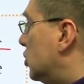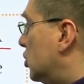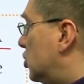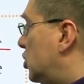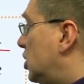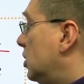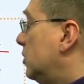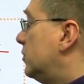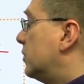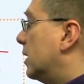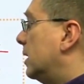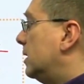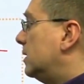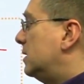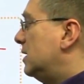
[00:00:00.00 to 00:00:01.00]

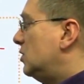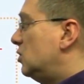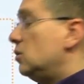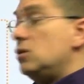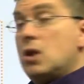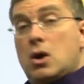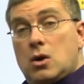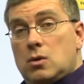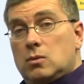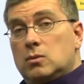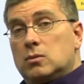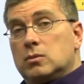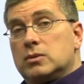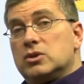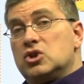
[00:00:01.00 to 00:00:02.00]
Children, did you know?
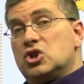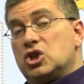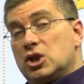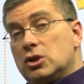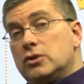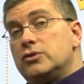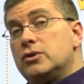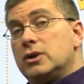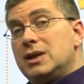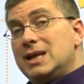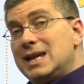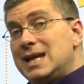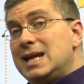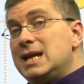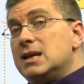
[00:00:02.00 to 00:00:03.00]
Children
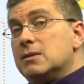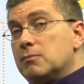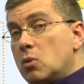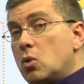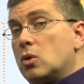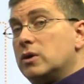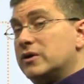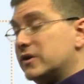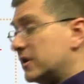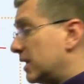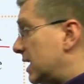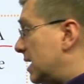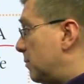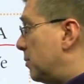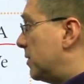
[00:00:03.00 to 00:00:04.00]
need more
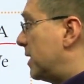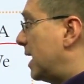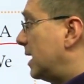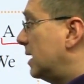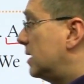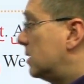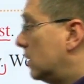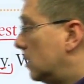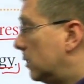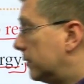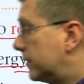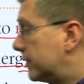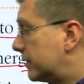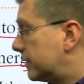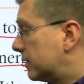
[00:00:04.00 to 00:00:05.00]
sleep than
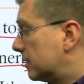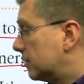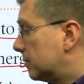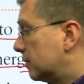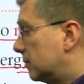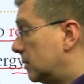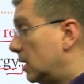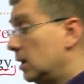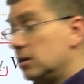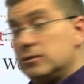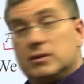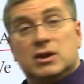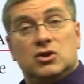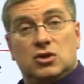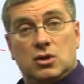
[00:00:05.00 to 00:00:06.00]
adults. Yeah,
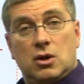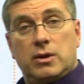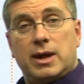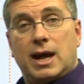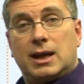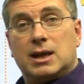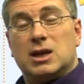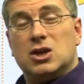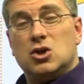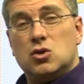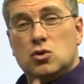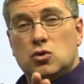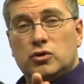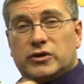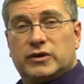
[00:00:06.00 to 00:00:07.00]
did you know that?
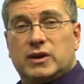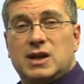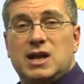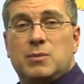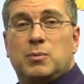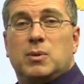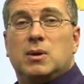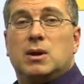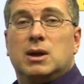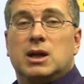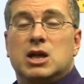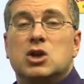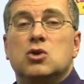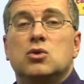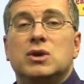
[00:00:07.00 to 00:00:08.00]
You
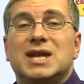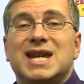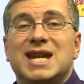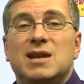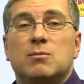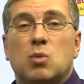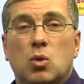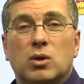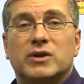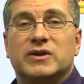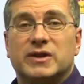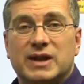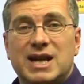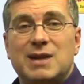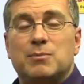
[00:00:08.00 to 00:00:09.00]
need more
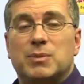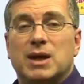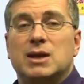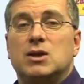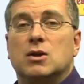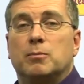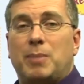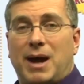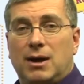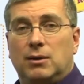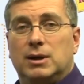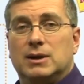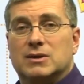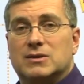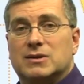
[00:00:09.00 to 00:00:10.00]
sleep than your
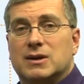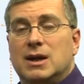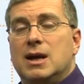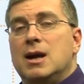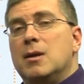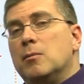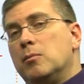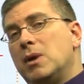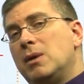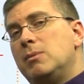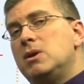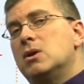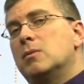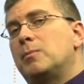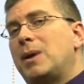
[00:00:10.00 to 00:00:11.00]
parents. Maybe
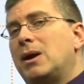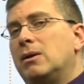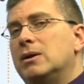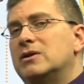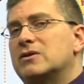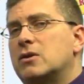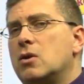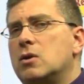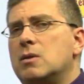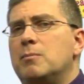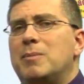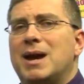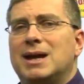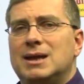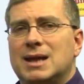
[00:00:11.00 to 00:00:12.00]
your parents go to
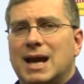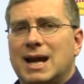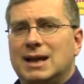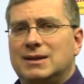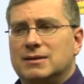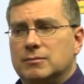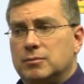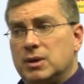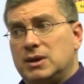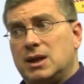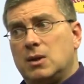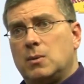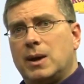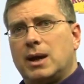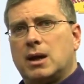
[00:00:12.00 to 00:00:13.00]
bed late, but
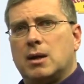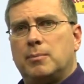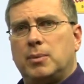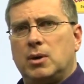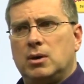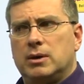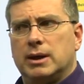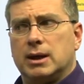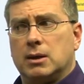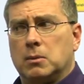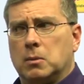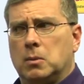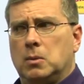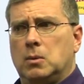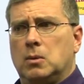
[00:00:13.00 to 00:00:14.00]
they wake up early.
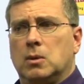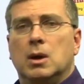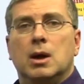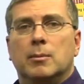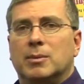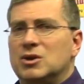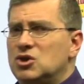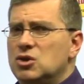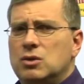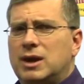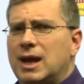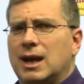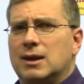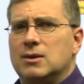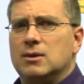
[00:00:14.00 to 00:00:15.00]
Ooh, but you
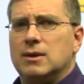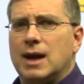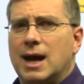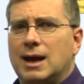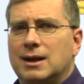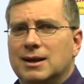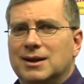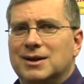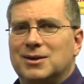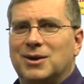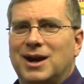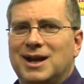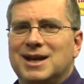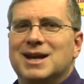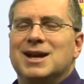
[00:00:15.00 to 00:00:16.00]
can't do that,
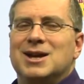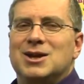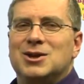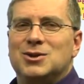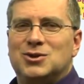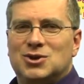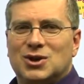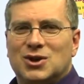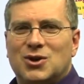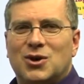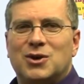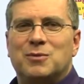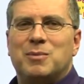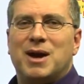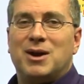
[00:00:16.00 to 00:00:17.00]
right? You should go
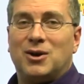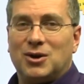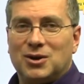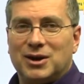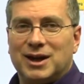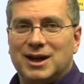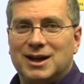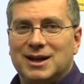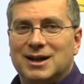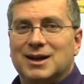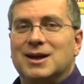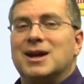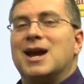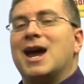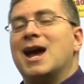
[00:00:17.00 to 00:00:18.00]
to bed early
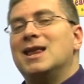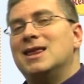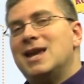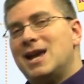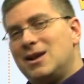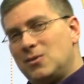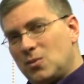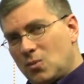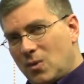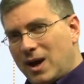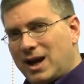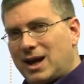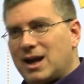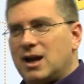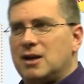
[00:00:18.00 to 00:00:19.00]
and then
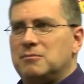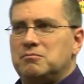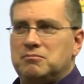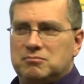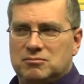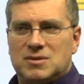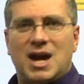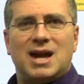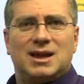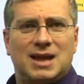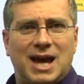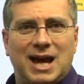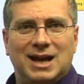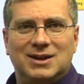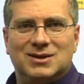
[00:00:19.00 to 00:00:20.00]
wake up, not
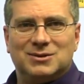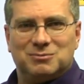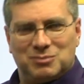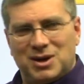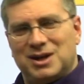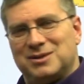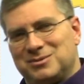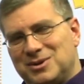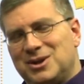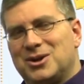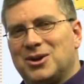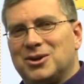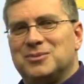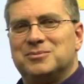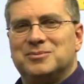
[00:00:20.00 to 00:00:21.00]
late, but,
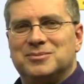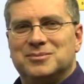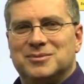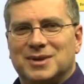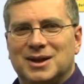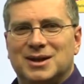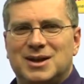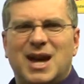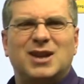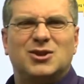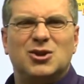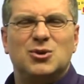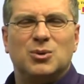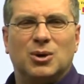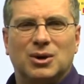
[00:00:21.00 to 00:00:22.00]
not
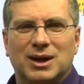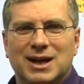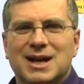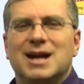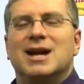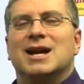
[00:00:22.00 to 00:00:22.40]
too early.